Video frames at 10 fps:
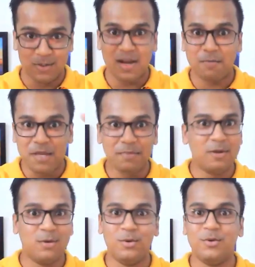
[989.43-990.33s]
There are people
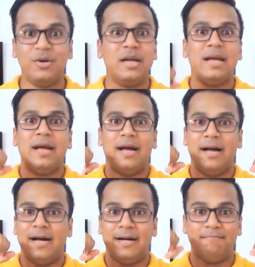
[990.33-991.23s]
who
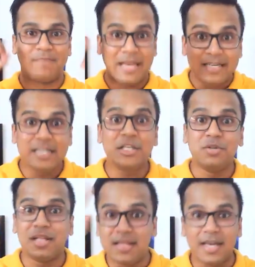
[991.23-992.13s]
um, can teach you
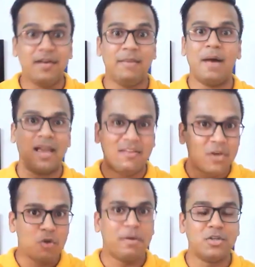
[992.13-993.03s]
the theory by giving
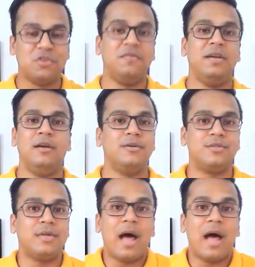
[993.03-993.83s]
you a bunch of videos.